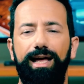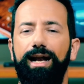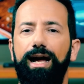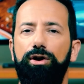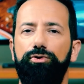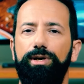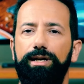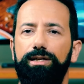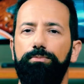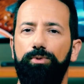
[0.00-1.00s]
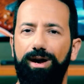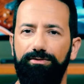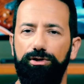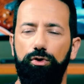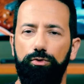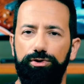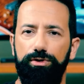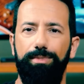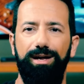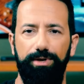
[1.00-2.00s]
and how you can get private
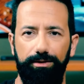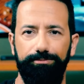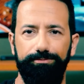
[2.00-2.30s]
coaching by me.